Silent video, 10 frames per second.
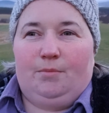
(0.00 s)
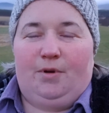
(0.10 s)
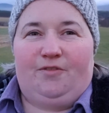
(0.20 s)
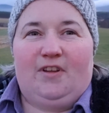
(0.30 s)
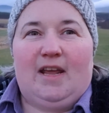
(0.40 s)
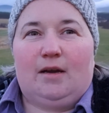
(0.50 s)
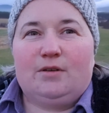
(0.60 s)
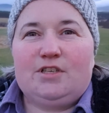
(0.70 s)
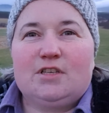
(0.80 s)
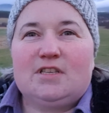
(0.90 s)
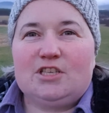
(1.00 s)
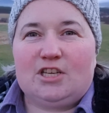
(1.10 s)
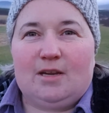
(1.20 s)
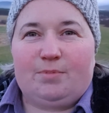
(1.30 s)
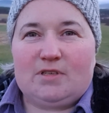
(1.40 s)
but for now it's just the
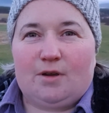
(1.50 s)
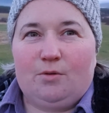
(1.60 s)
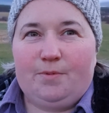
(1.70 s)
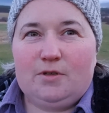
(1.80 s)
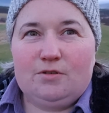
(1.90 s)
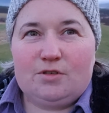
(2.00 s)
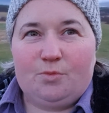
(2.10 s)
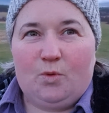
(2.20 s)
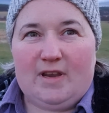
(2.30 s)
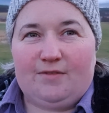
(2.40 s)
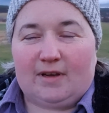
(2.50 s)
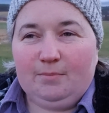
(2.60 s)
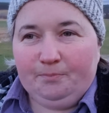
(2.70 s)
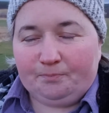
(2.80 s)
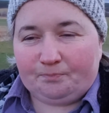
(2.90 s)
sheep. So we'll be doing some
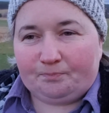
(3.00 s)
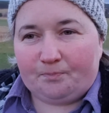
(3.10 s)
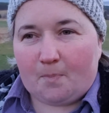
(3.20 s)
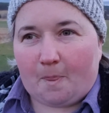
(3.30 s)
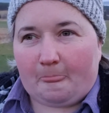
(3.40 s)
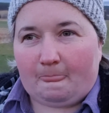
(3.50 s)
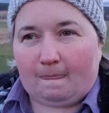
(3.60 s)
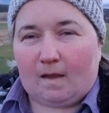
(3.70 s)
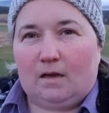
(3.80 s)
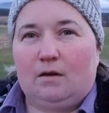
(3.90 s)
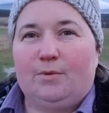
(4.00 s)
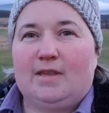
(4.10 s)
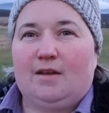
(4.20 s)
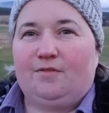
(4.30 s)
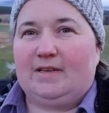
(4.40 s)
weaving with
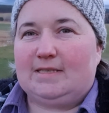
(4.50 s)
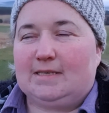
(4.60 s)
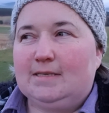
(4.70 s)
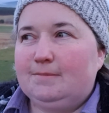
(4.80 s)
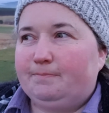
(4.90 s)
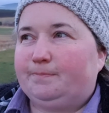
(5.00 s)
their fleeces.